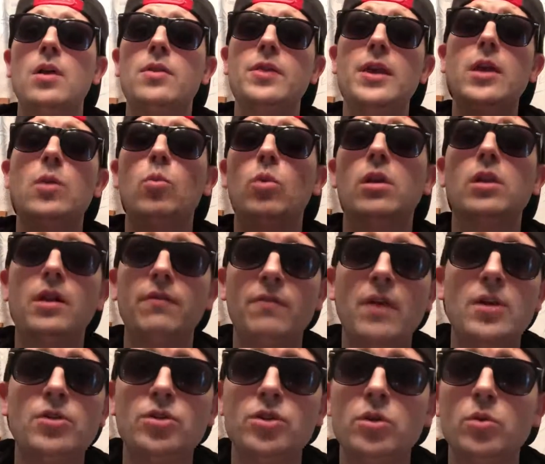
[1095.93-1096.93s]
They will
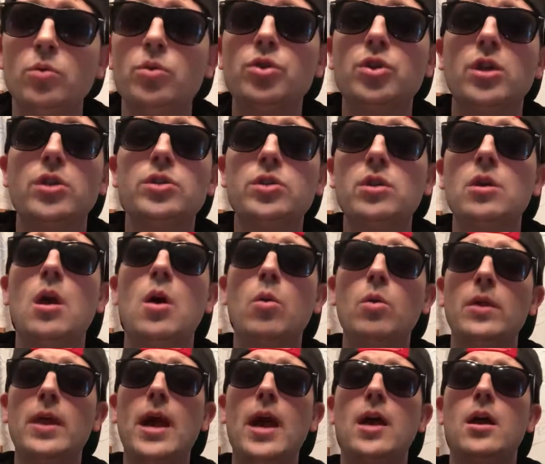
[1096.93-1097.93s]
avenge you. Just
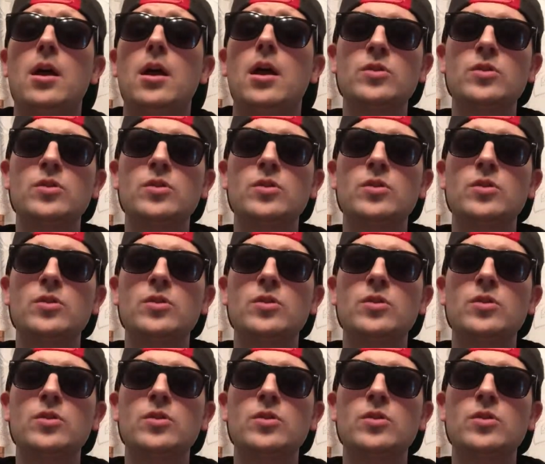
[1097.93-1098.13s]
know that.